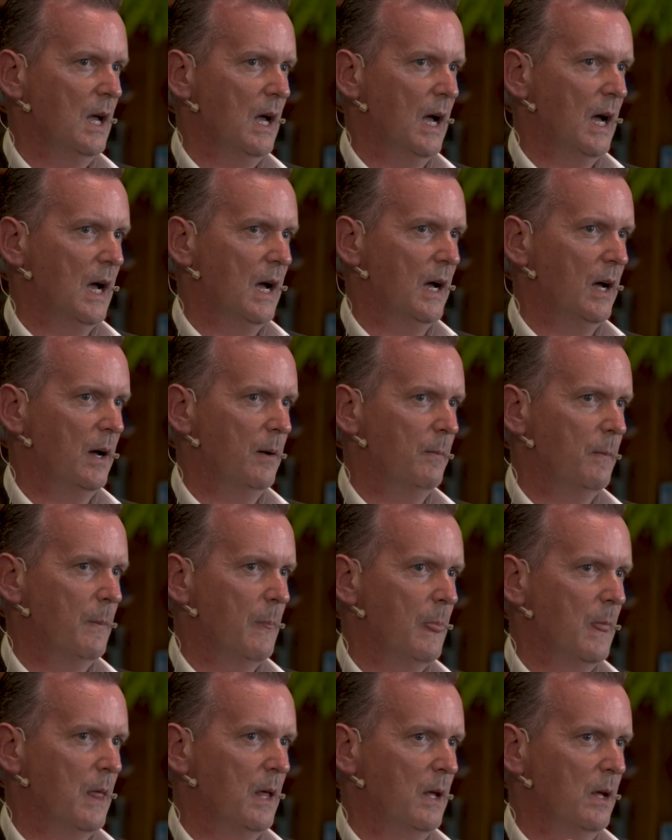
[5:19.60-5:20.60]
Um,
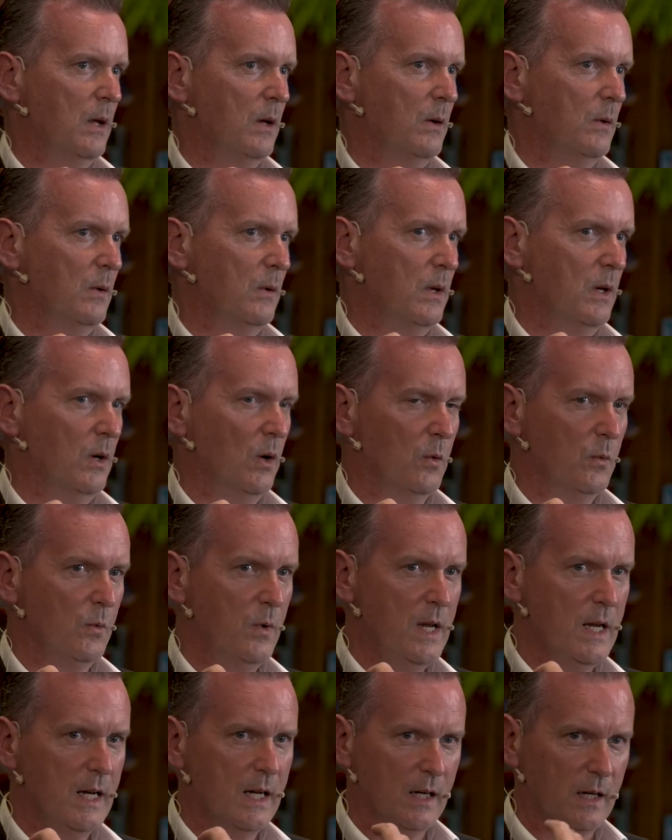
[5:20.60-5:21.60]
you know,
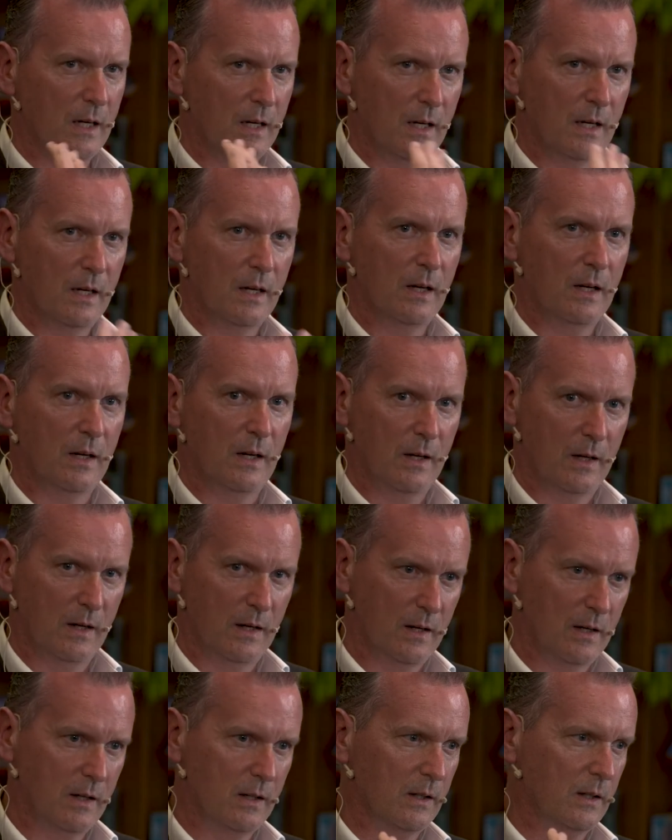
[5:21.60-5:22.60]
Regan,
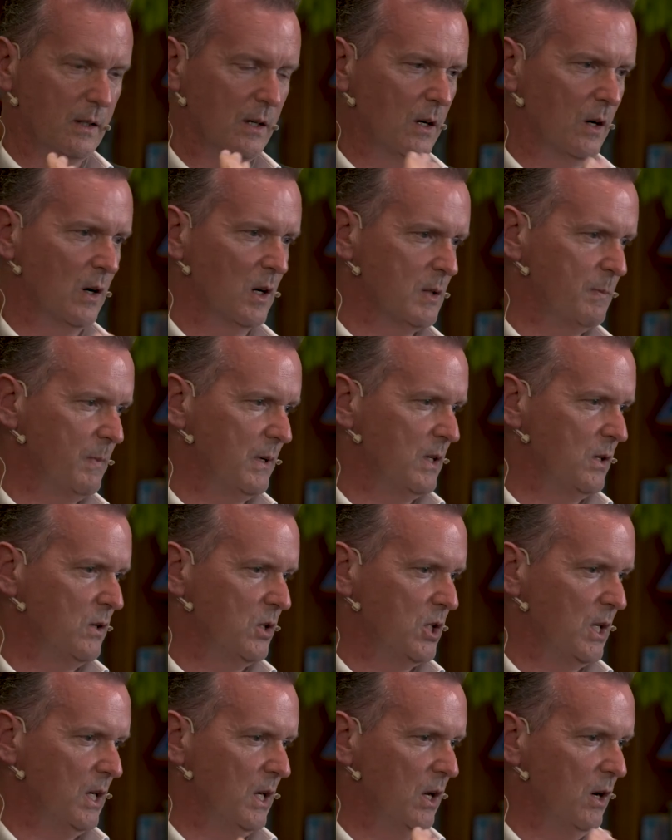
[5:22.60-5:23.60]
her, her husband, who
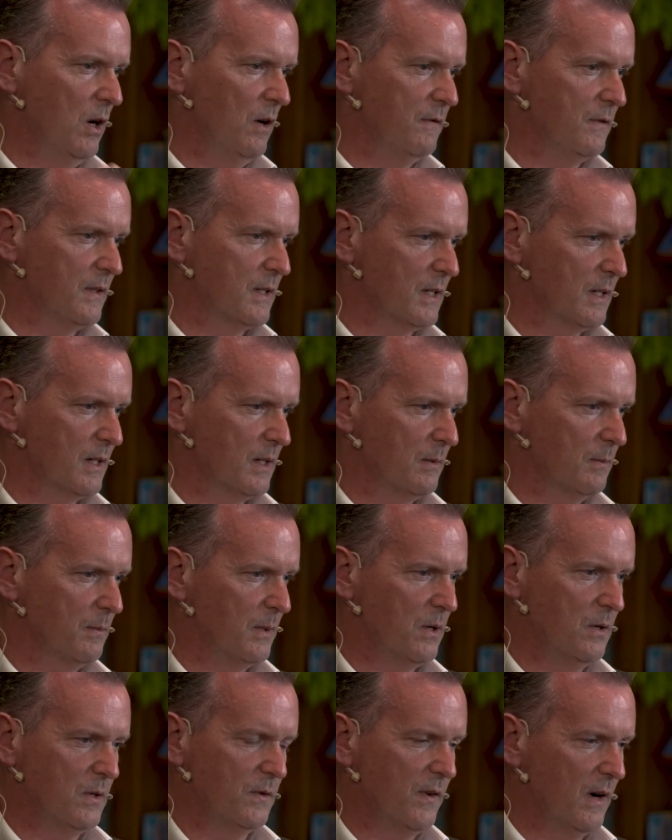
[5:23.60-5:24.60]
she loves,
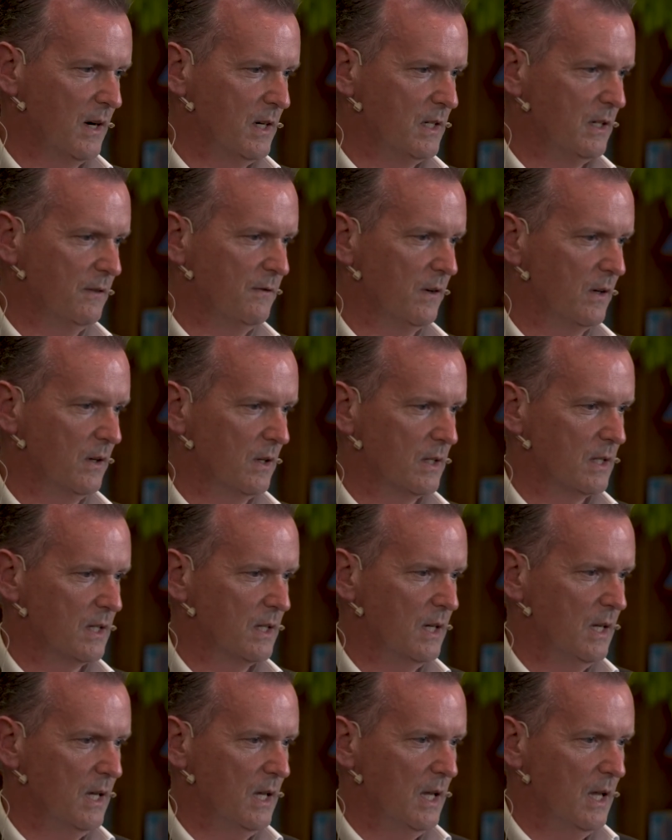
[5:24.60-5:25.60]
but who's very difficult,
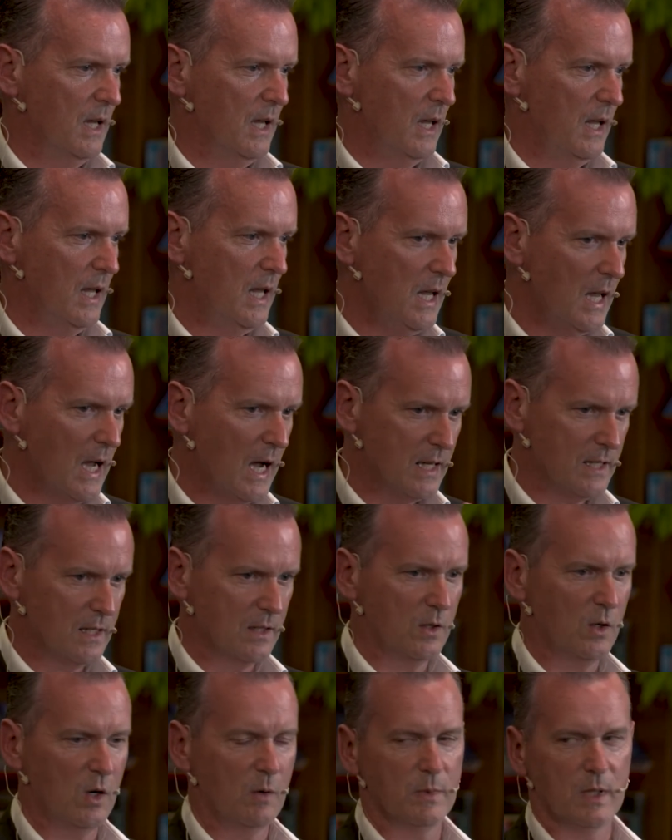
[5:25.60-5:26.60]
he
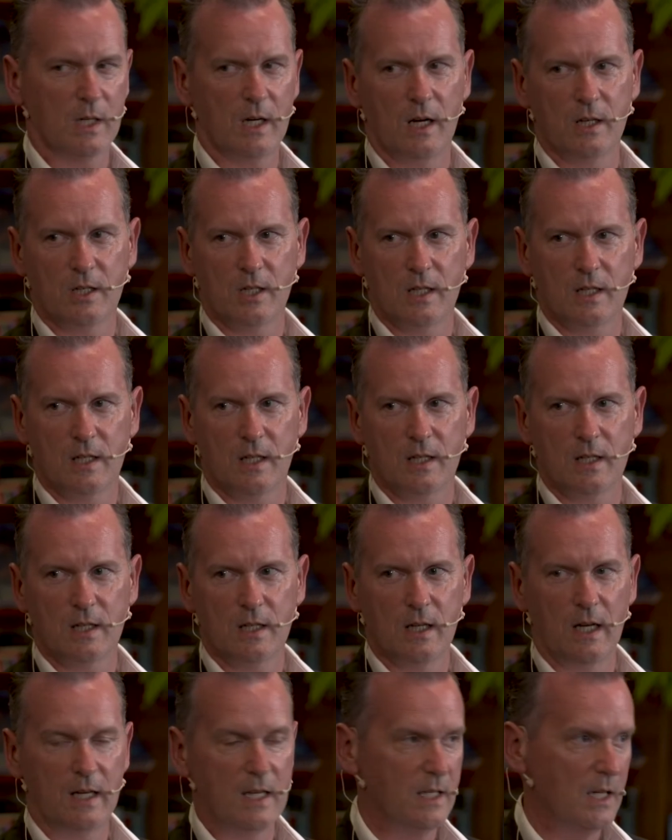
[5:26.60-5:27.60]
hasn't come to
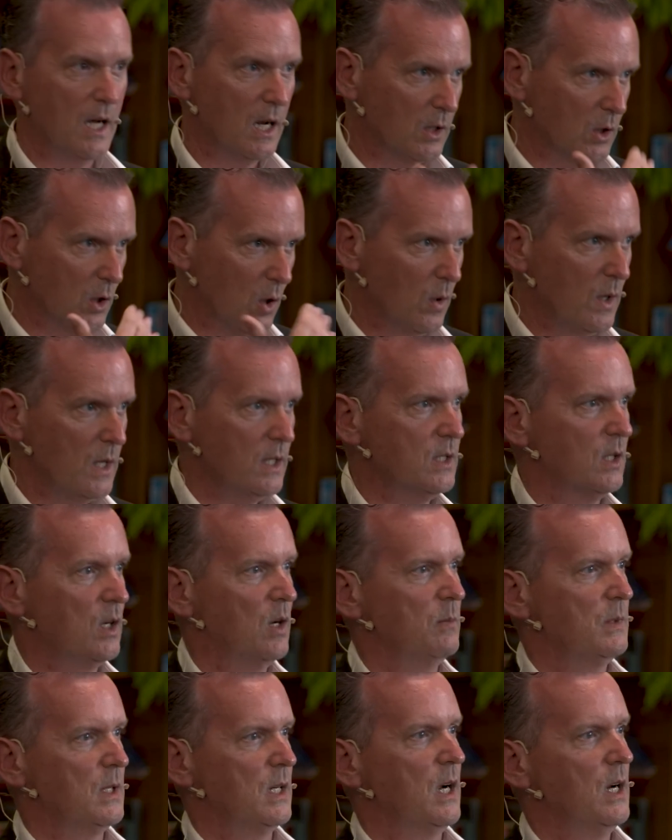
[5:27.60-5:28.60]
consciousness, and he's not going to
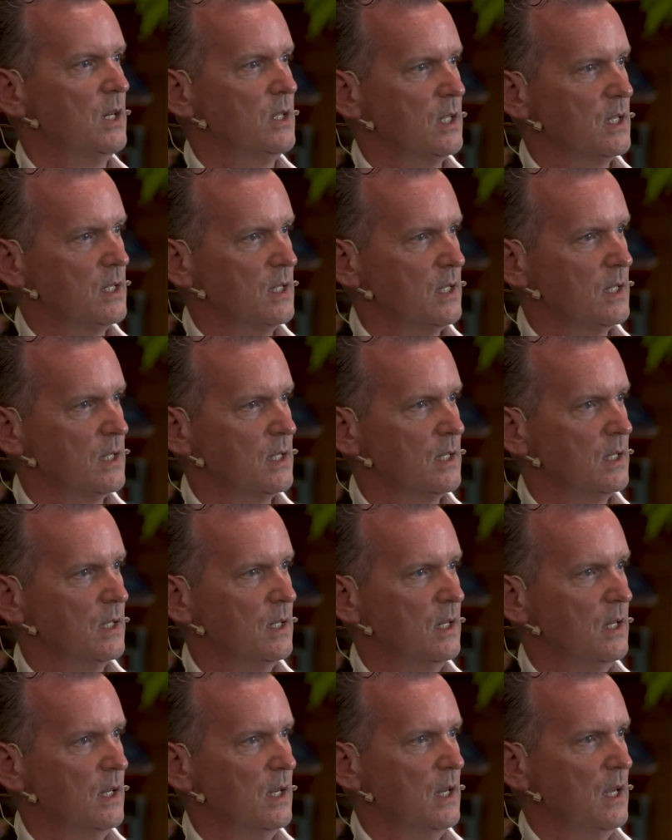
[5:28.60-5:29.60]
come to consciousness.
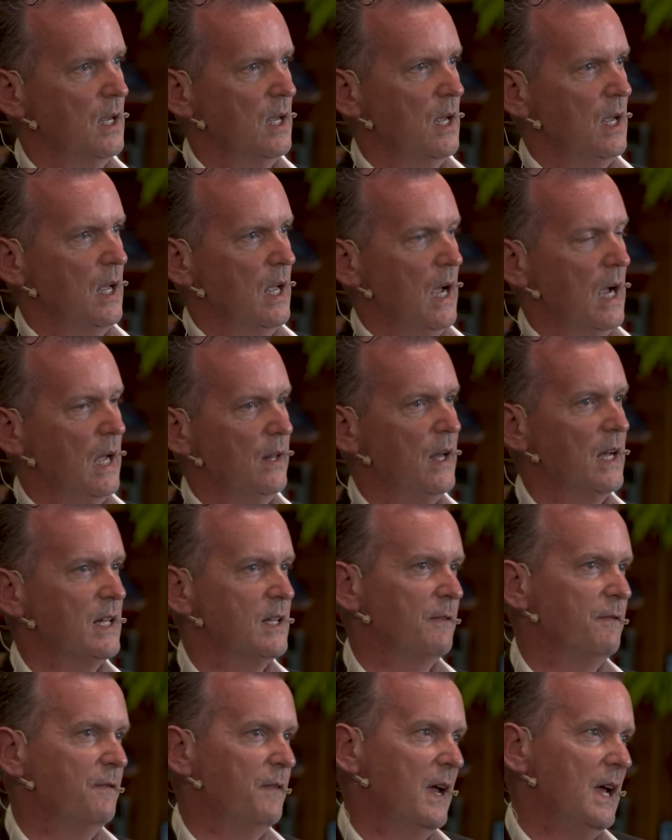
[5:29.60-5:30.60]
And
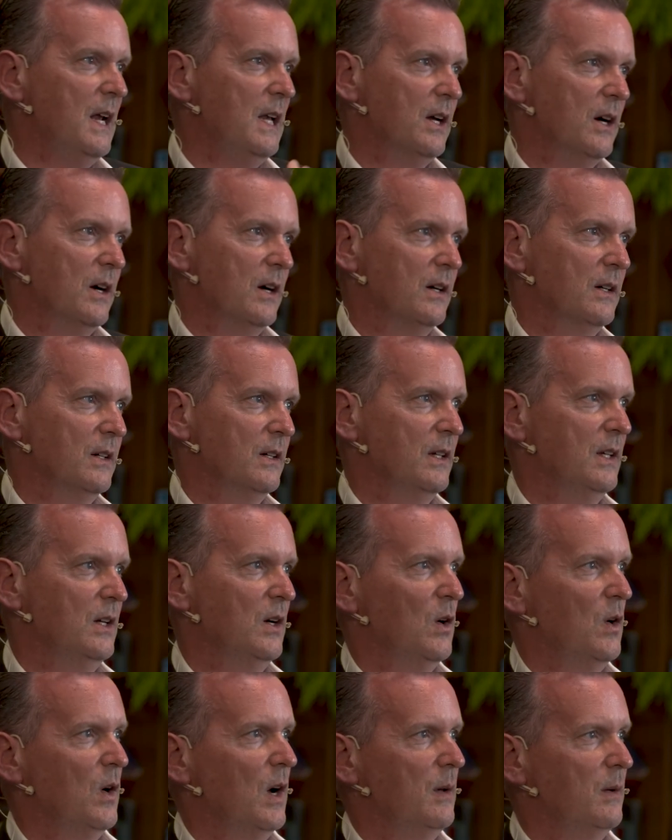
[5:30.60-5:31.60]
that's a failure, you
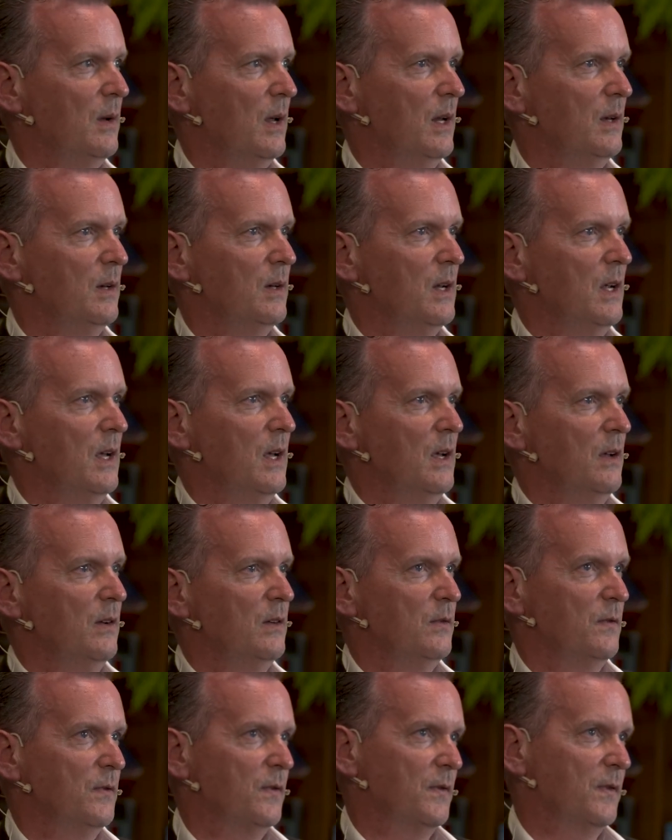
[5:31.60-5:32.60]
know, and, and
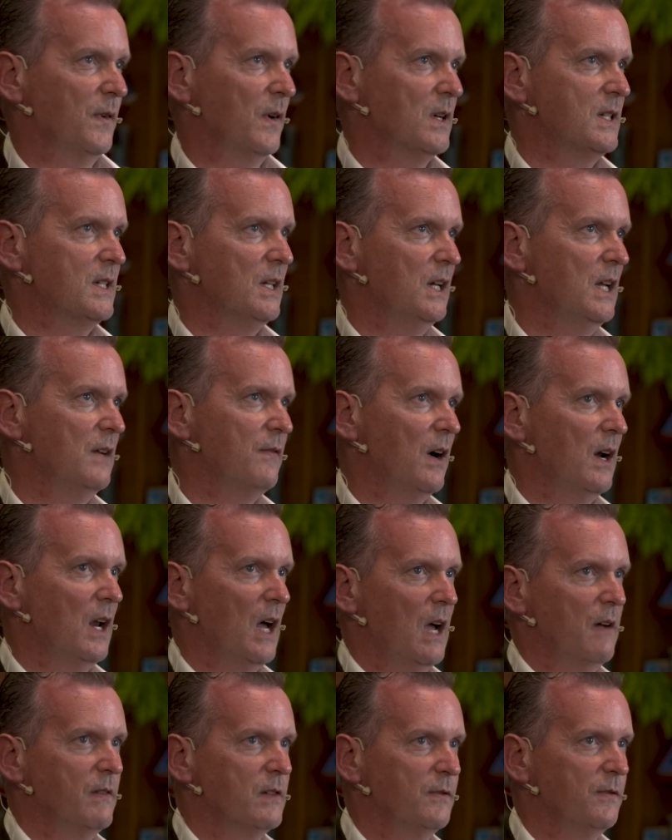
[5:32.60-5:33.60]
for us to live our
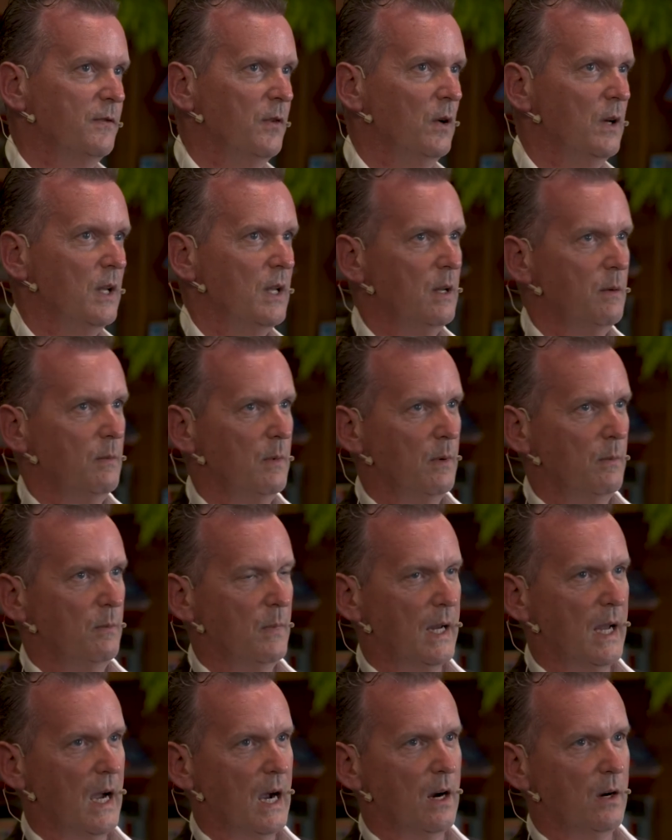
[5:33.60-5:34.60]
lives fully,
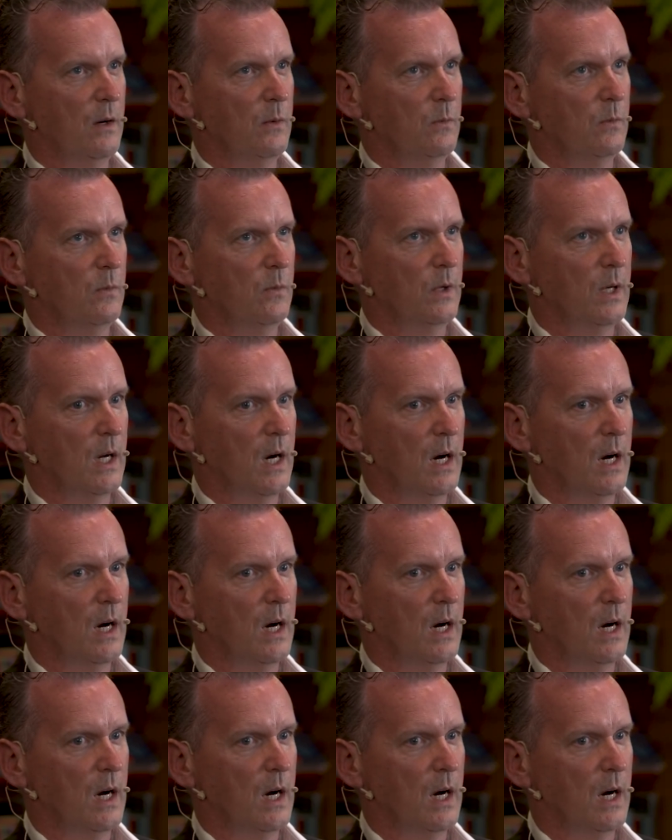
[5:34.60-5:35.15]
McGahern would